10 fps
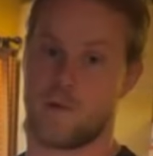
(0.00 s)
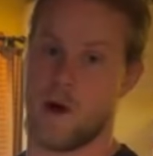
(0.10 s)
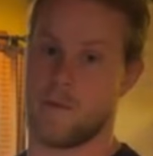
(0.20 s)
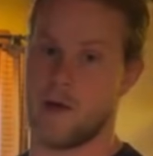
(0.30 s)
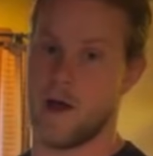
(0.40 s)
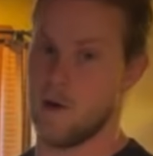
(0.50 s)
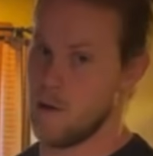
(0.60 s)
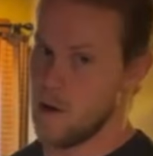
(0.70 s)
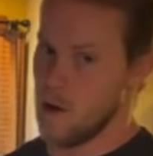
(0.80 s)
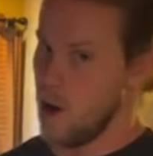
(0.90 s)
prep now,
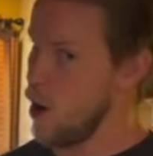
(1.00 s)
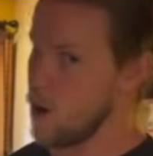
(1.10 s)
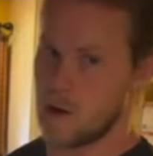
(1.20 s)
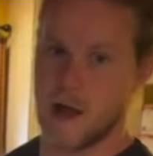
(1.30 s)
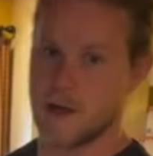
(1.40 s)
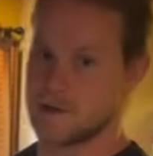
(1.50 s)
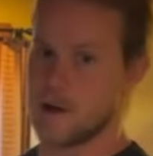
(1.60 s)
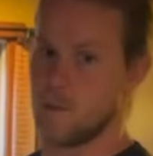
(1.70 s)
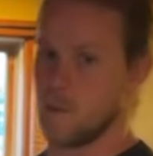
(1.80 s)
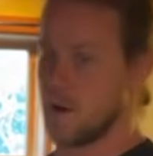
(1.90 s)
all glass
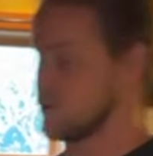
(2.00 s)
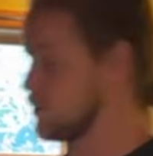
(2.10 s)
Tupperware.